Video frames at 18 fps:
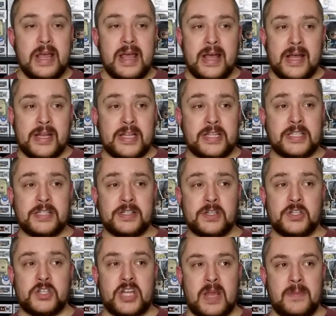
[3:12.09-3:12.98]
And this is
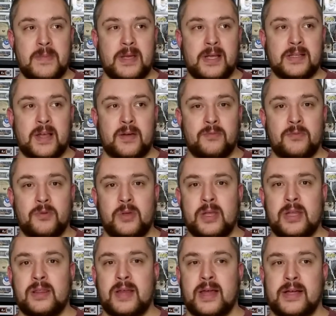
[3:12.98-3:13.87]
a shame because I
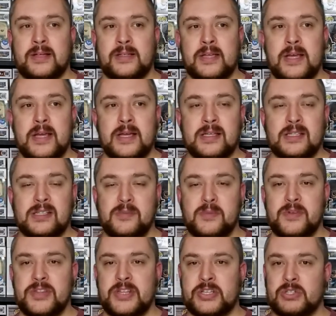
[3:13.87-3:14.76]
really liked
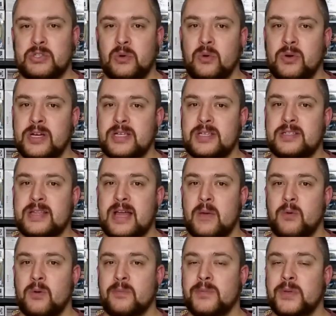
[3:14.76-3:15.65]
some of the stories
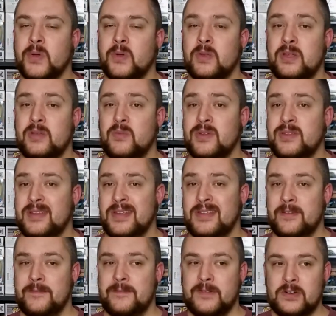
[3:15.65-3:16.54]
that were building
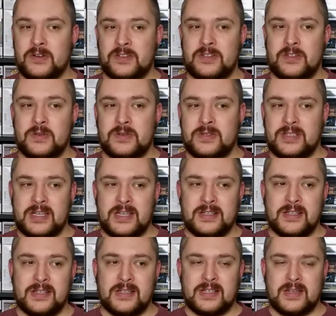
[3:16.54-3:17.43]
within the first two
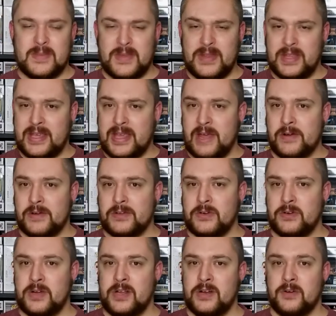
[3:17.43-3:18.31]
seasons, some of the
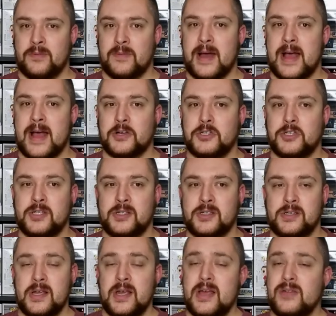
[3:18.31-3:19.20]
character
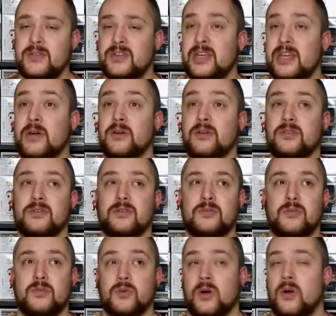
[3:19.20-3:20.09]
interactions, the character
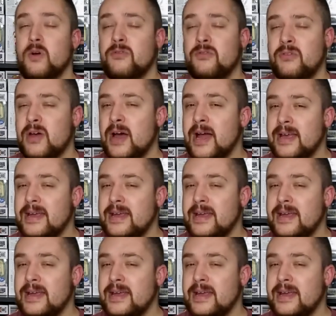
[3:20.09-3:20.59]
growth, I